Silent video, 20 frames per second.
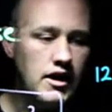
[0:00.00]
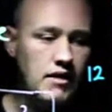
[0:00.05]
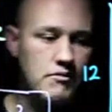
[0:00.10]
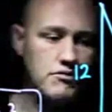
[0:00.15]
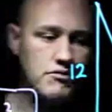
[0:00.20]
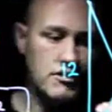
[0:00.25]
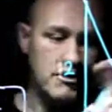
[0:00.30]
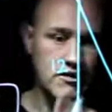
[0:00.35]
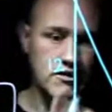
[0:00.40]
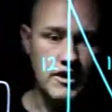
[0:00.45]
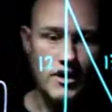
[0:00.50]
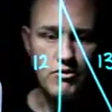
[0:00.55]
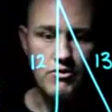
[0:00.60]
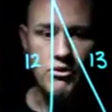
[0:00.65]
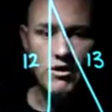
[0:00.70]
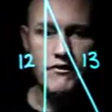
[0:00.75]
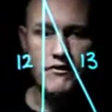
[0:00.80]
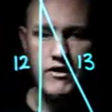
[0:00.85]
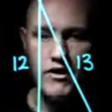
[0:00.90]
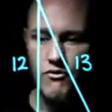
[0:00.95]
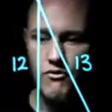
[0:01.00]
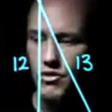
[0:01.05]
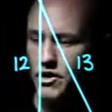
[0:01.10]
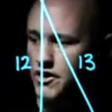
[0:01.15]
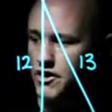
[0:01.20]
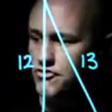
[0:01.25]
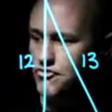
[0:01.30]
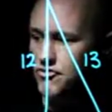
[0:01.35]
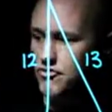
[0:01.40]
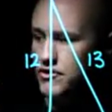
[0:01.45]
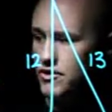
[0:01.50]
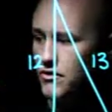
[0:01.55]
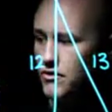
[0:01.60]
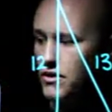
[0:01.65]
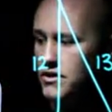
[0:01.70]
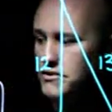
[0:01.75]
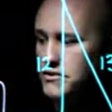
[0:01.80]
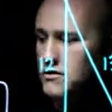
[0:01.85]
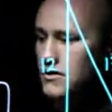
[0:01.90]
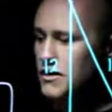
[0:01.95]
So there's another one of our really interesting
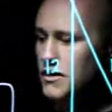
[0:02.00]
ones.